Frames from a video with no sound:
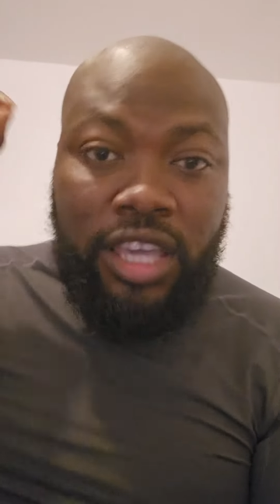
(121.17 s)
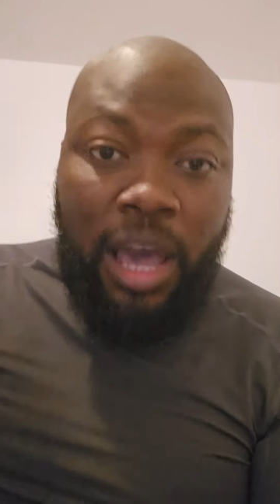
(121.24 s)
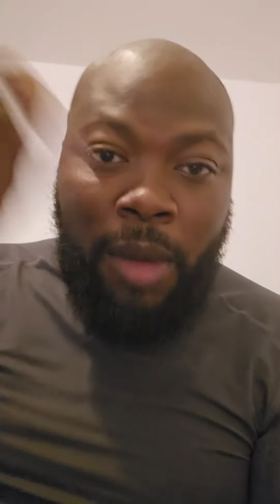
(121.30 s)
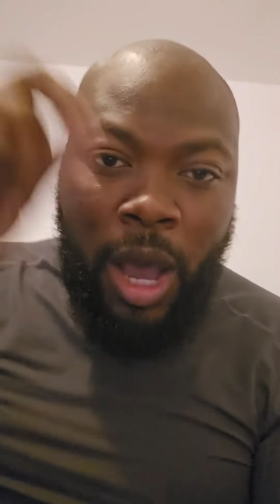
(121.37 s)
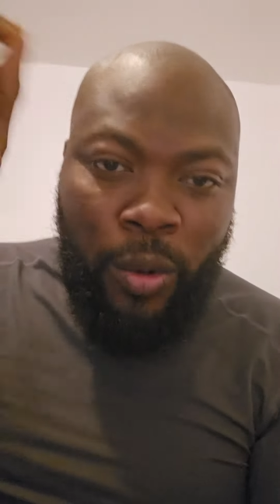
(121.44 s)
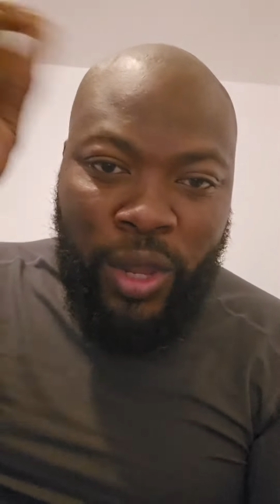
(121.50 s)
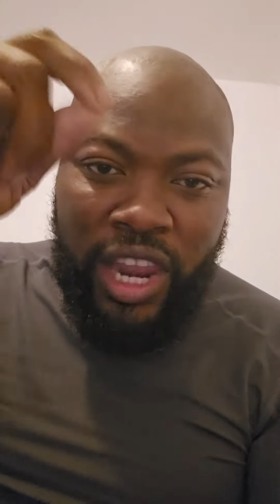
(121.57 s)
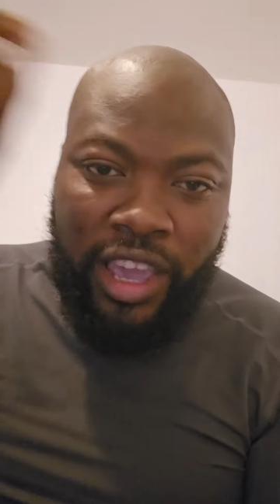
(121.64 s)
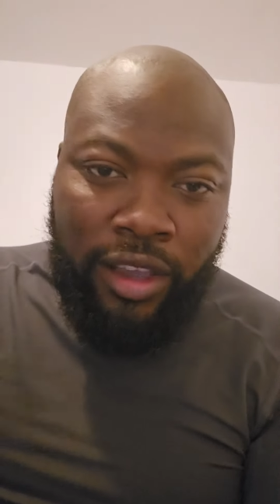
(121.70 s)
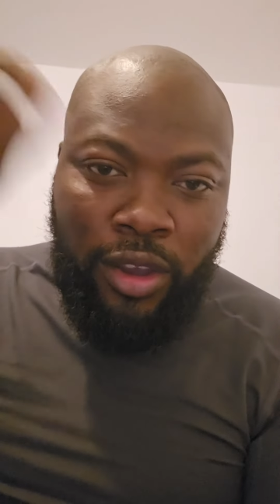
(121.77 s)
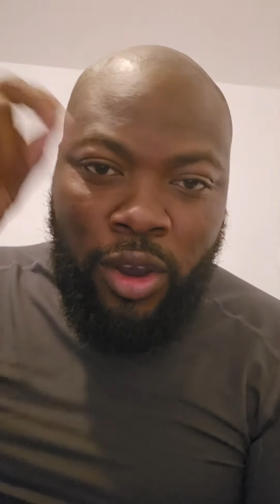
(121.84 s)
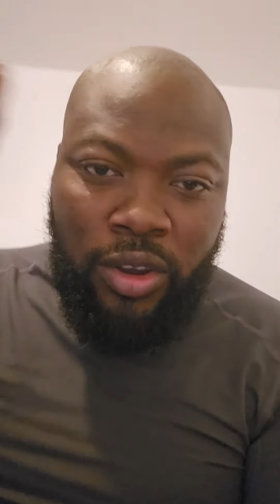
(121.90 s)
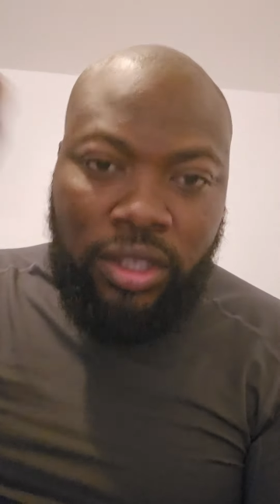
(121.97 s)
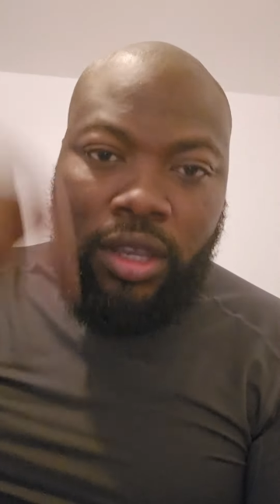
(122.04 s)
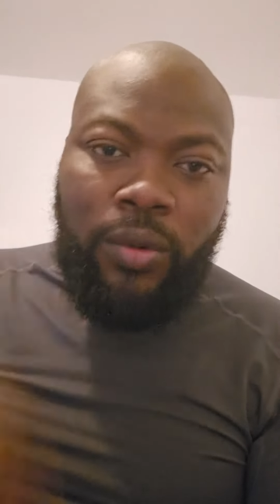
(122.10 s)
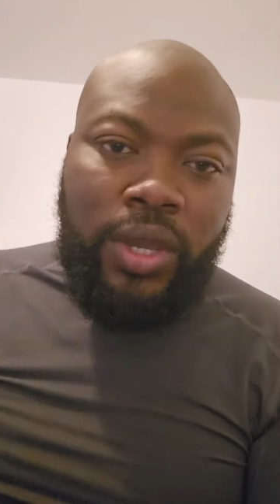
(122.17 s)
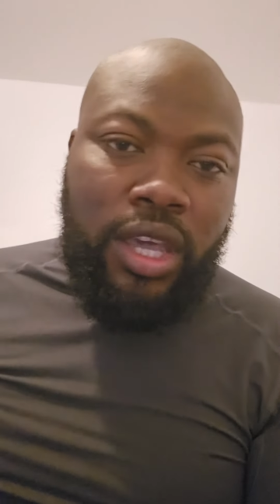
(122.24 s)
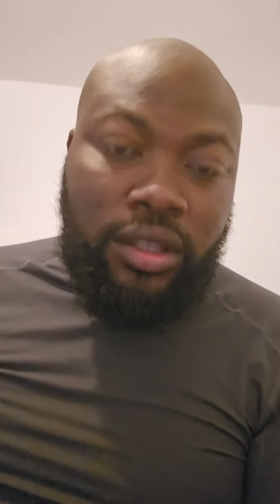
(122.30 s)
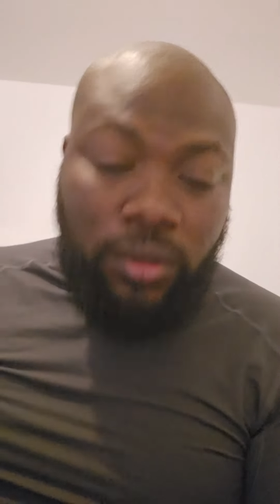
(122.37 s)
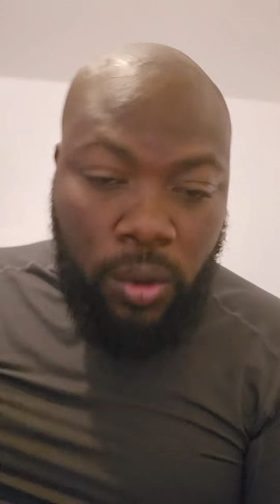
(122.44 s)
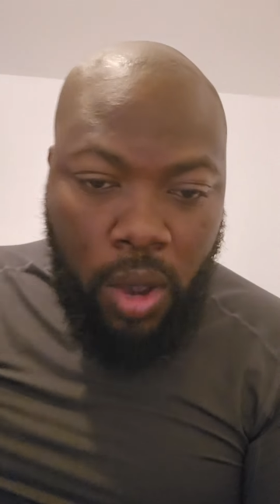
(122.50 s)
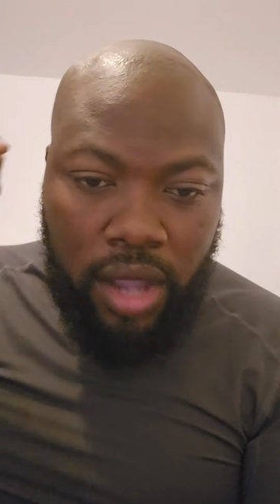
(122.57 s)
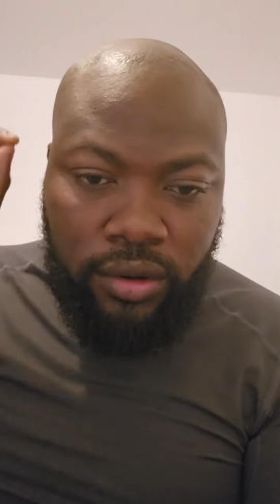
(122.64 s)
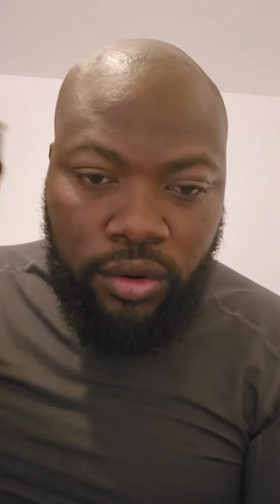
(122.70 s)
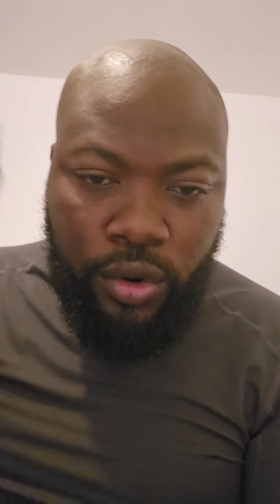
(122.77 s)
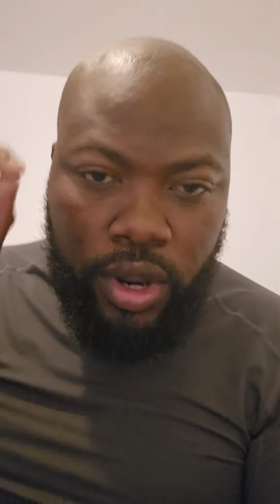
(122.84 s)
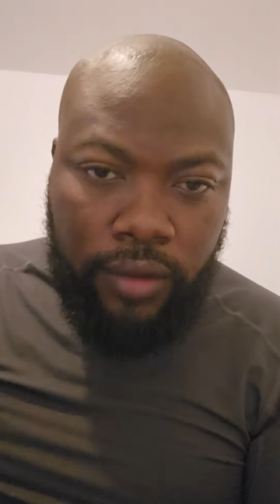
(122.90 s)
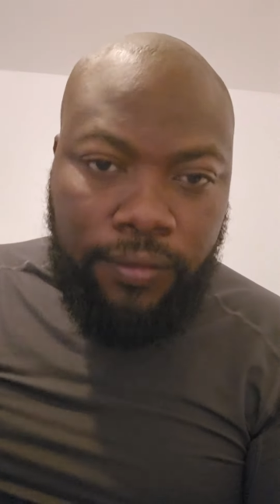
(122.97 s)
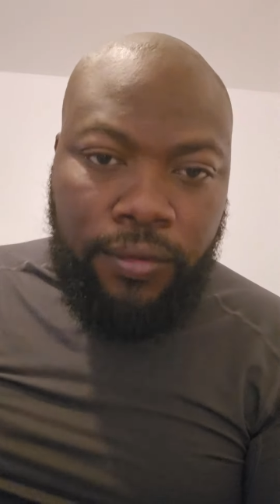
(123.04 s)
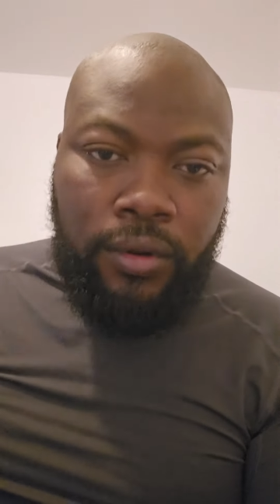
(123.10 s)
Kebab will like come give you to
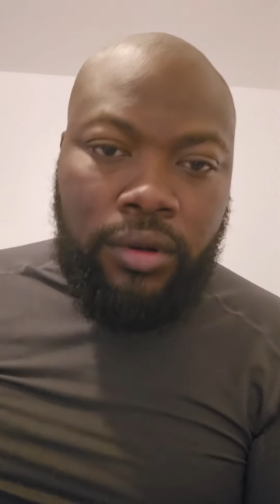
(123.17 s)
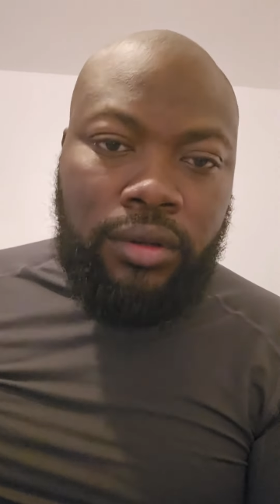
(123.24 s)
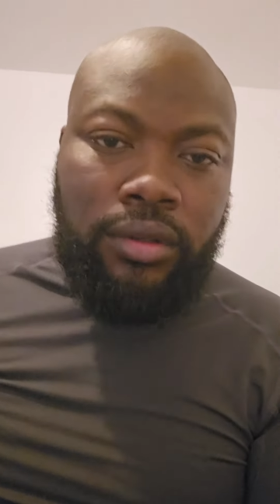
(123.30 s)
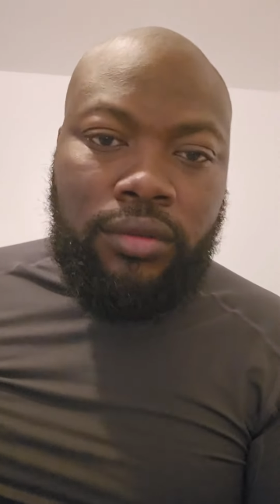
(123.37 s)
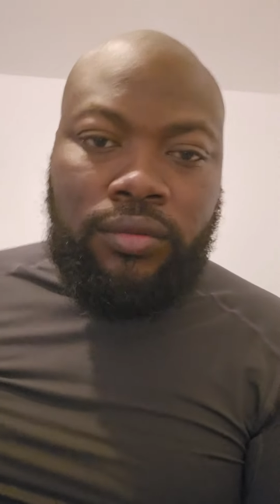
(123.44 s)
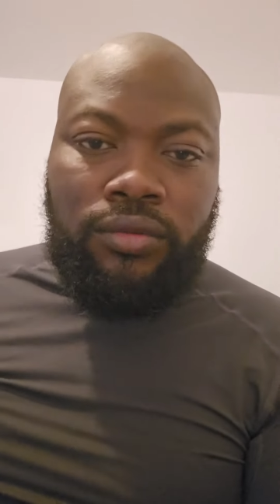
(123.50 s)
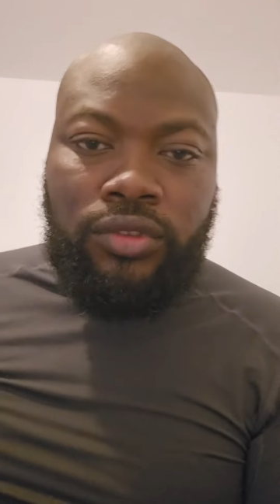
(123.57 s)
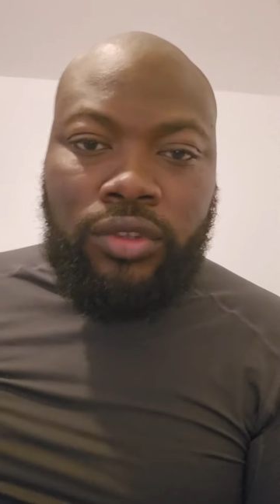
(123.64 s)
ungrateful.